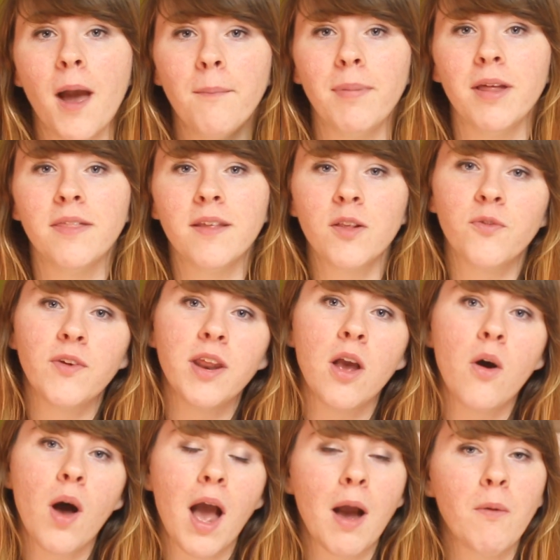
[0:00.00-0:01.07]
But in this
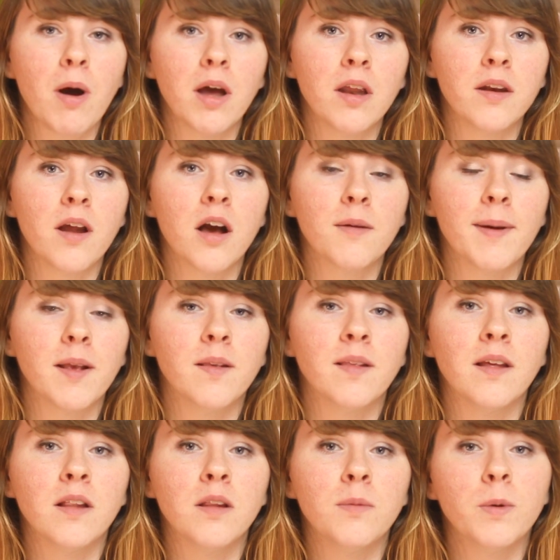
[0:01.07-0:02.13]
video, I wanted to talk about
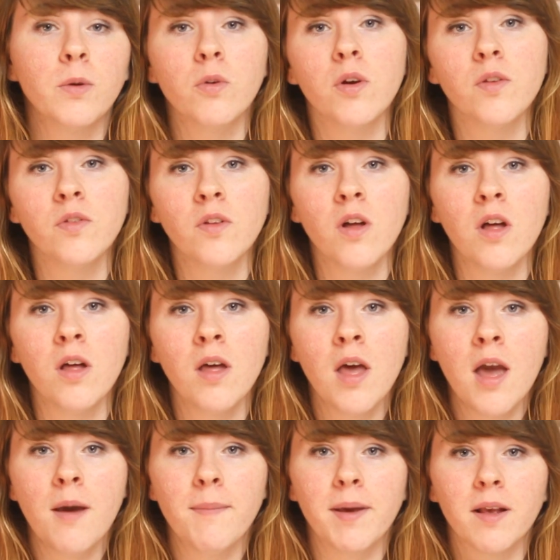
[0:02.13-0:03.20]
Sailor Moon Crystal
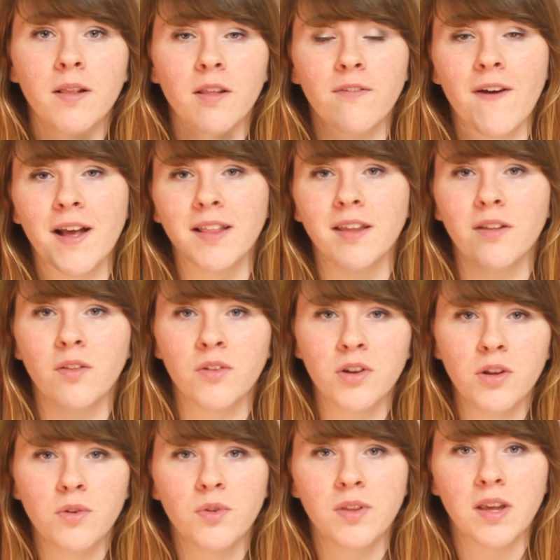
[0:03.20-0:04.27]
because of the fact it is a
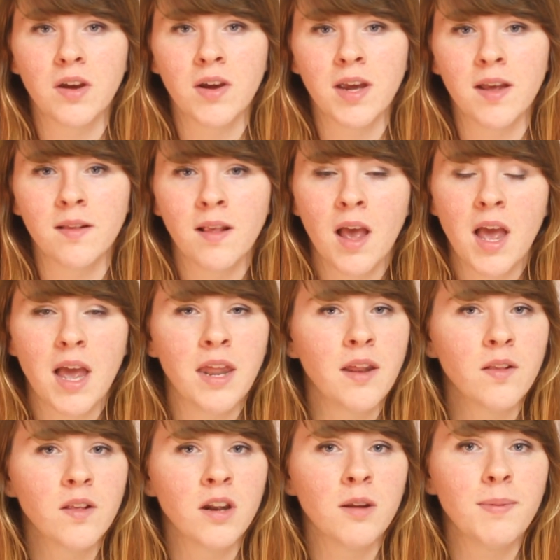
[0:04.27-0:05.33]
new series. It
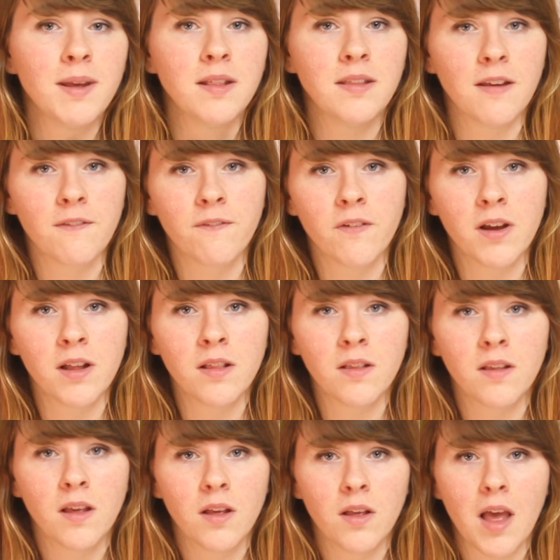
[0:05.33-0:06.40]
is going to be
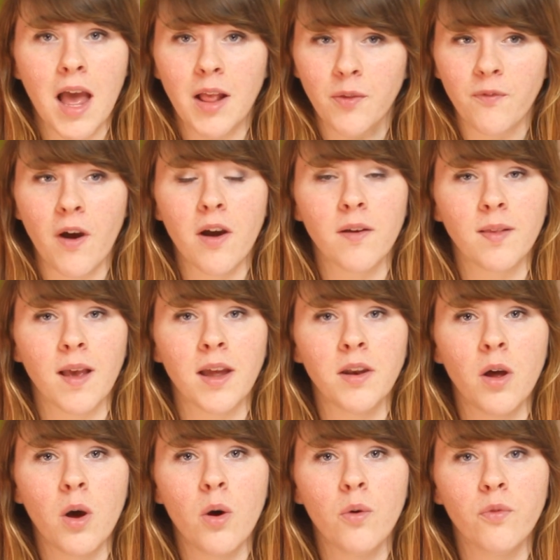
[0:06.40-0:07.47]
different, as far as I
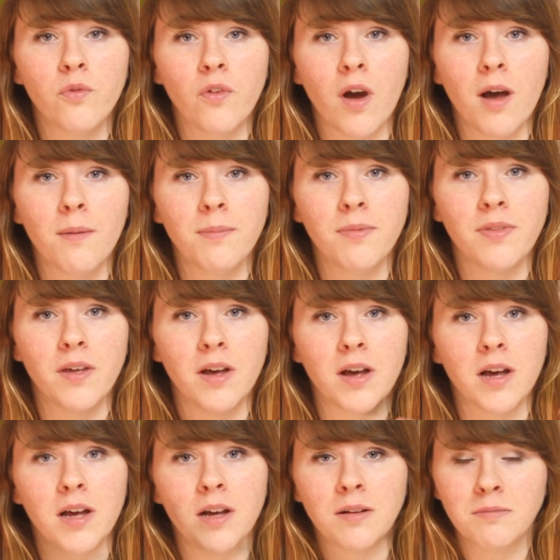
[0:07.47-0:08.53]
know, from
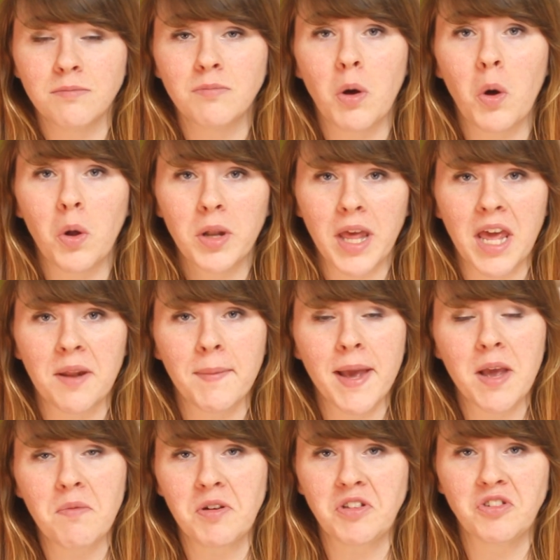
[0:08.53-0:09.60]
the old
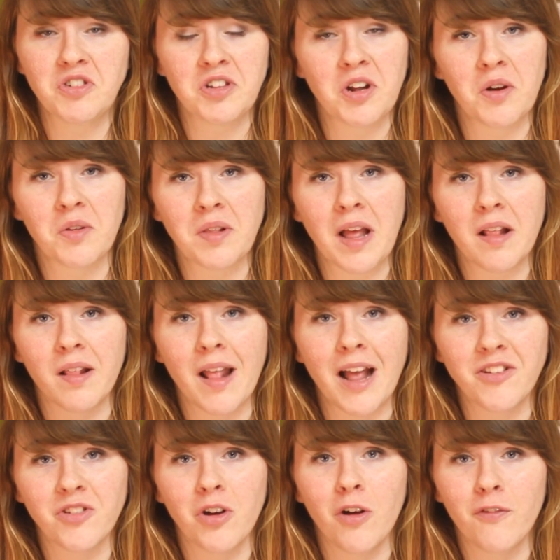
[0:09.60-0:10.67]
anime, which, you know, sounds
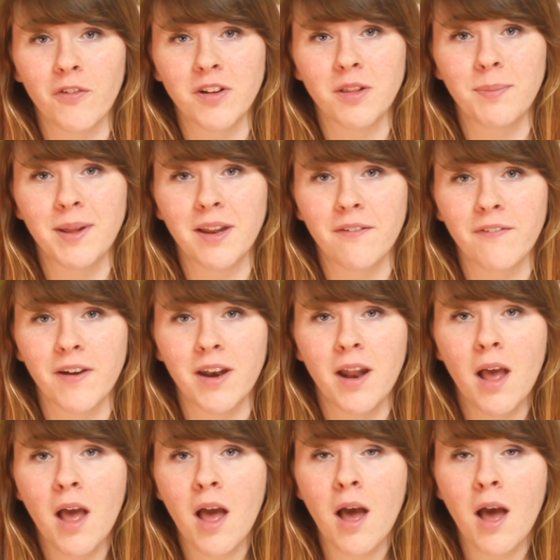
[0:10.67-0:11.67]
logical for it to be different.